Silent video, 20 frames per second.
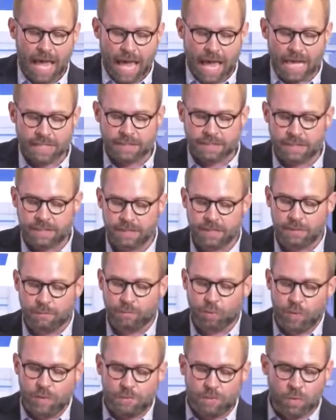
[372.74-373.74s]
As the
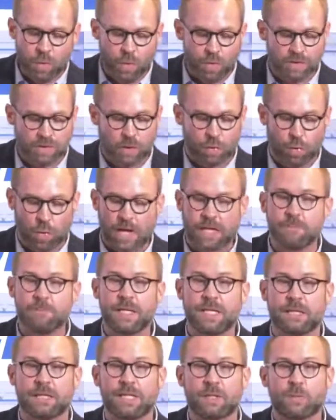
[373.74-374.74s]
Supreme Court's
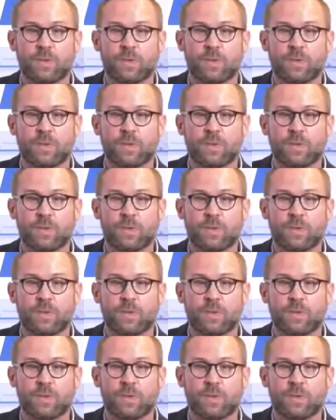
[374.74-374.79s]
credibility